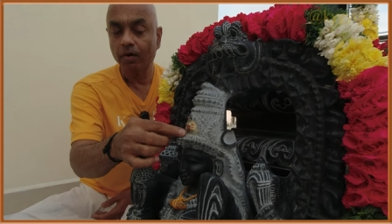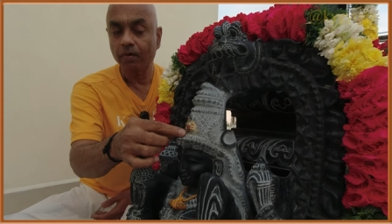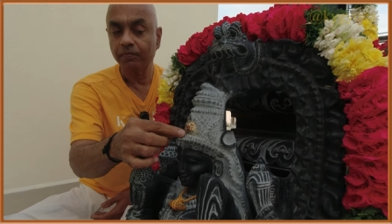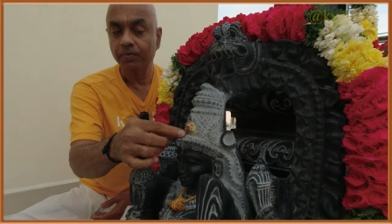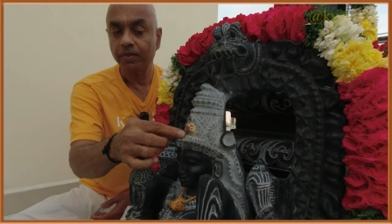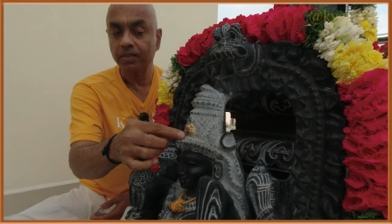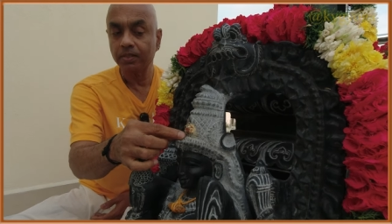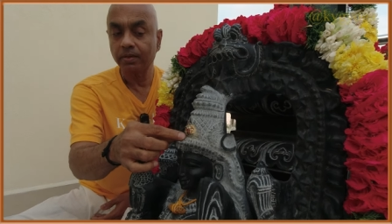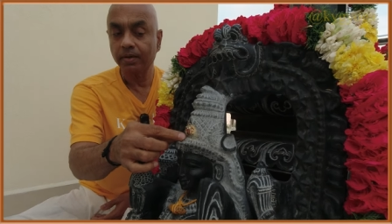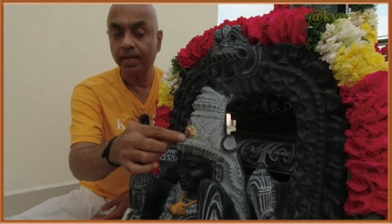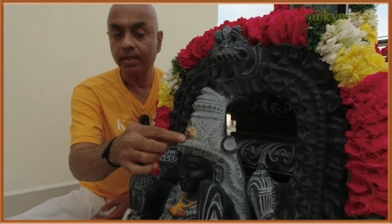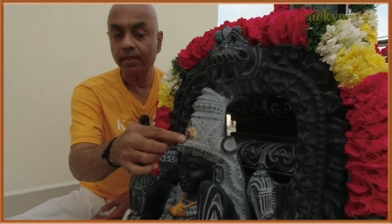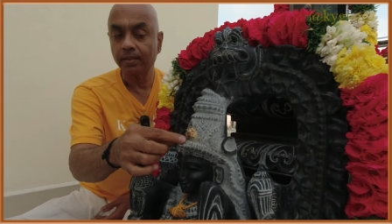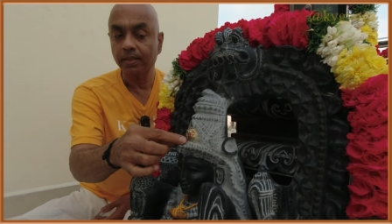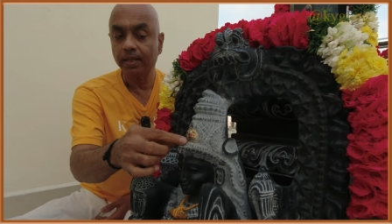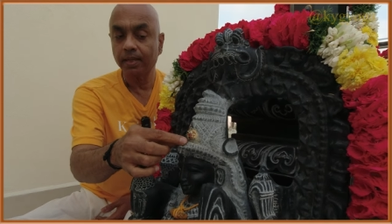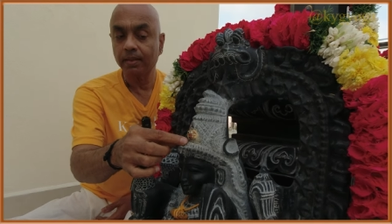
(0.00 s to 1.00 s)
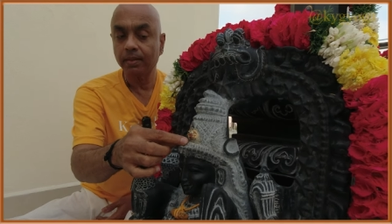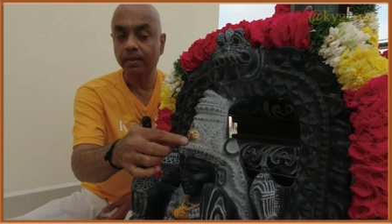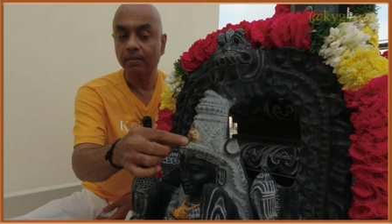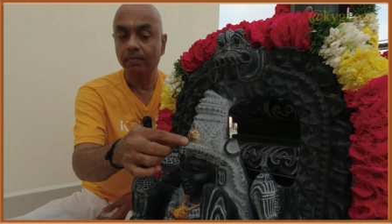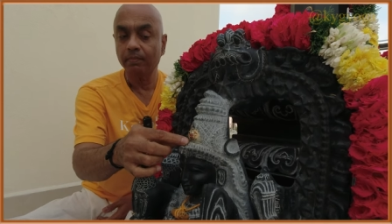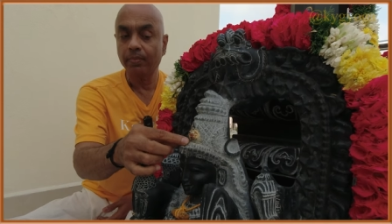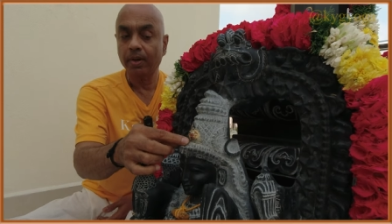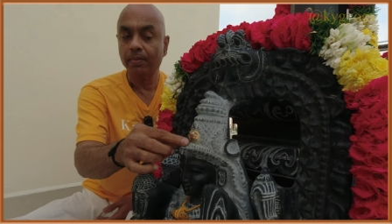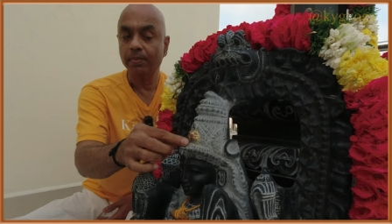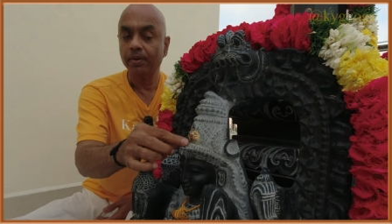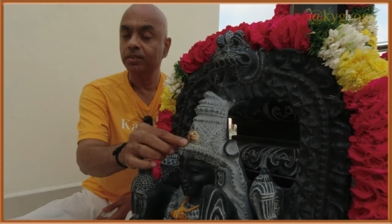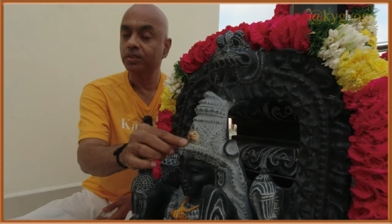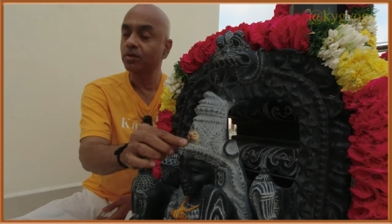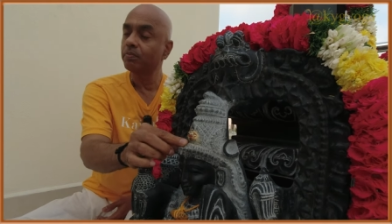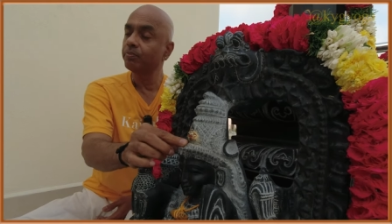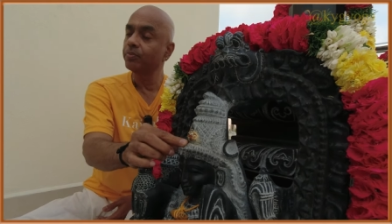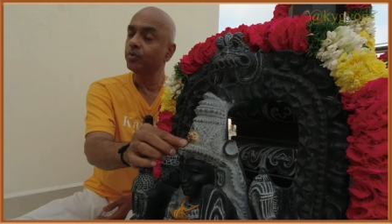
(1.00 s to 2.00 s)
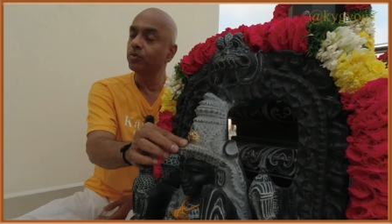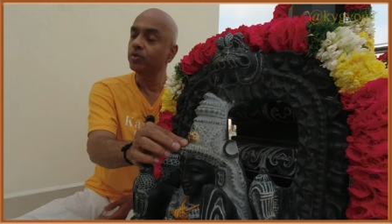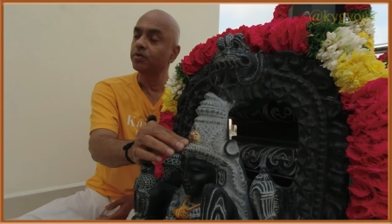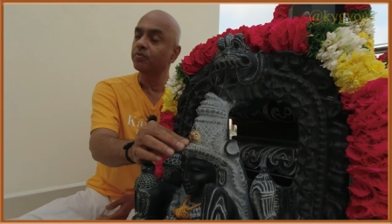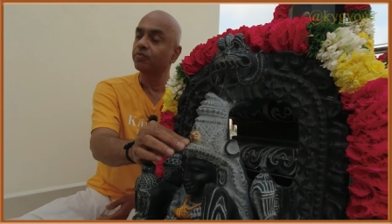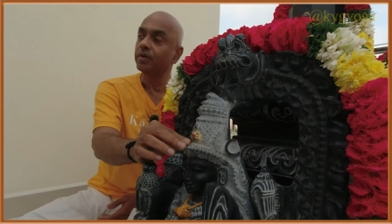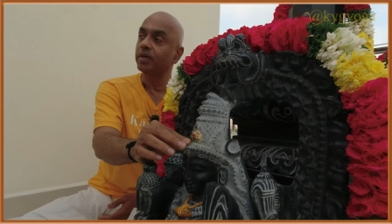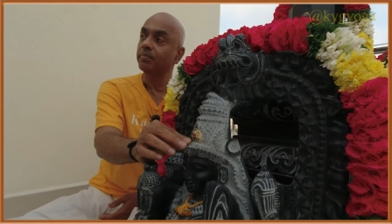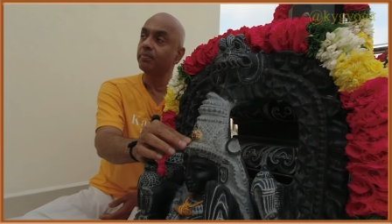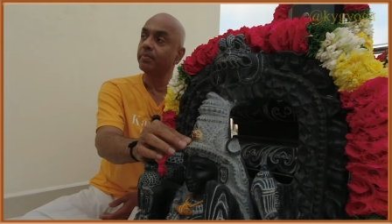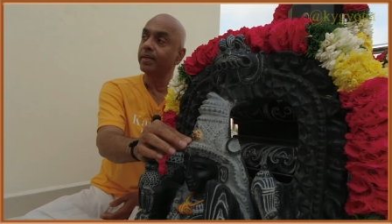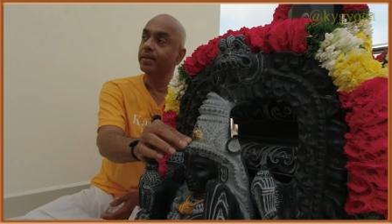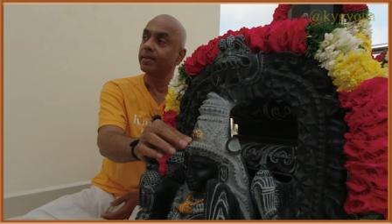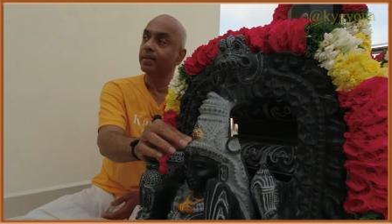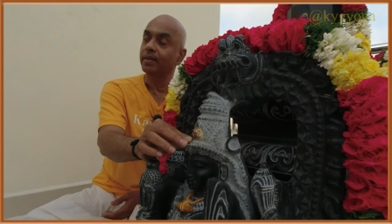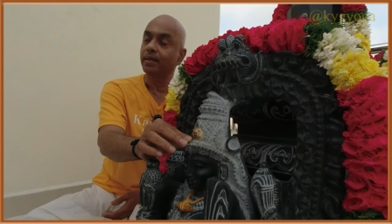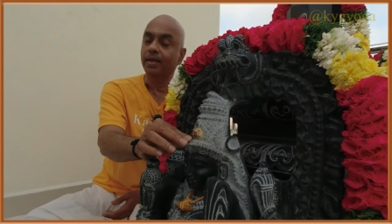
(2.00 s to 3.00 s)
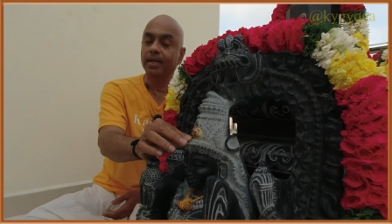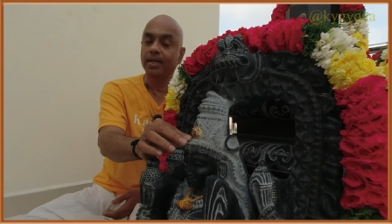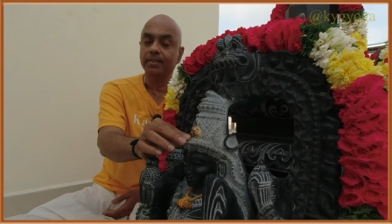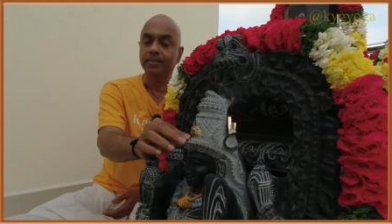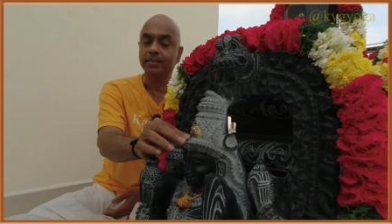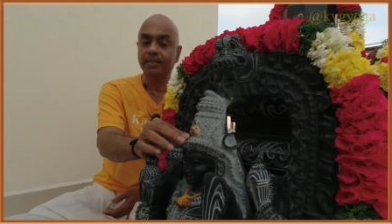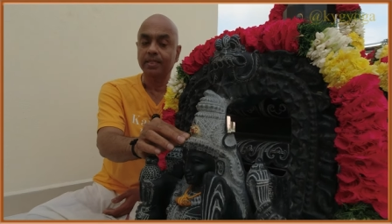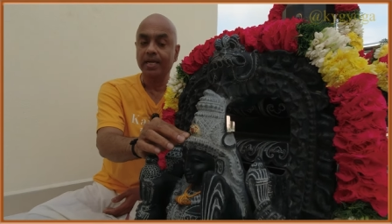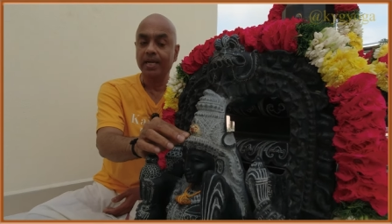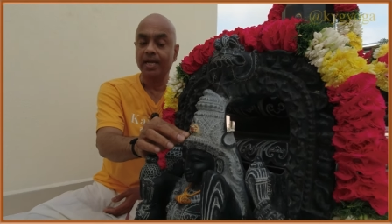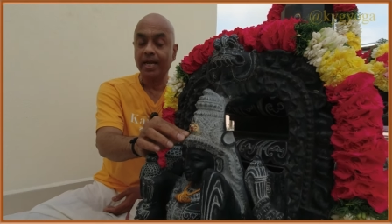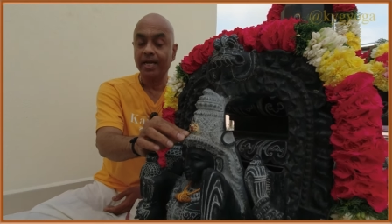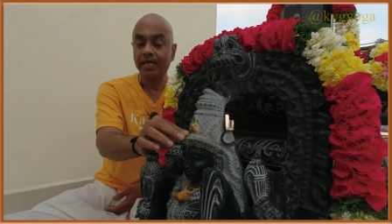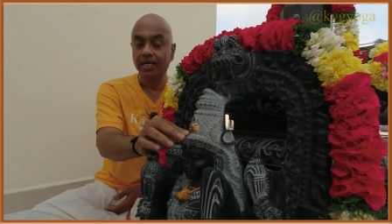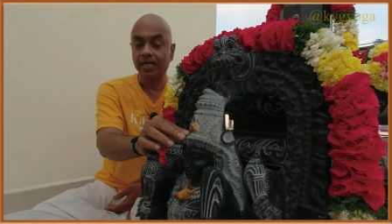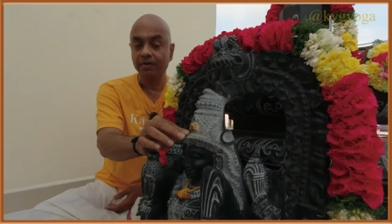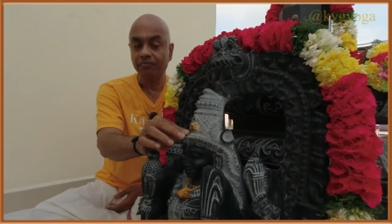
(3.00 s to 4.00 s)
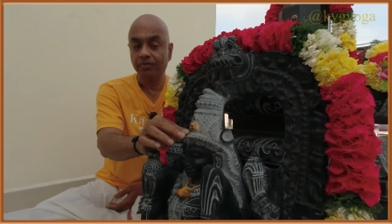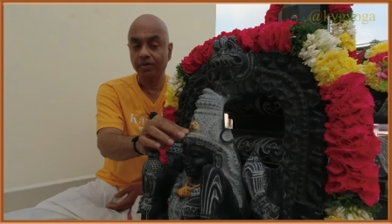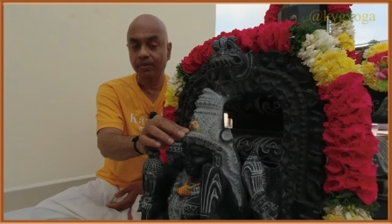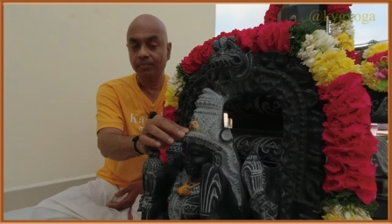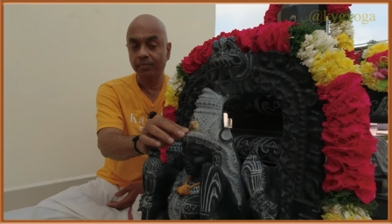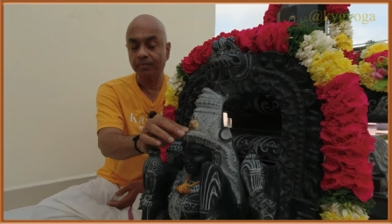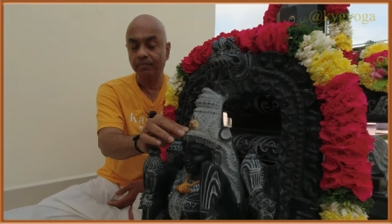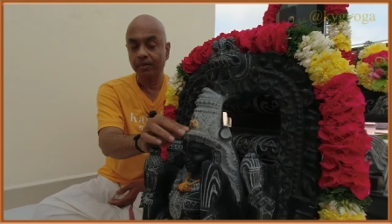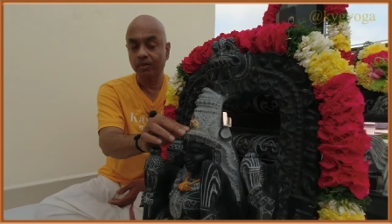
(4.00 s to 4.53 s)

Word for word: of this ring that Baba so beautifully materialized and gifted me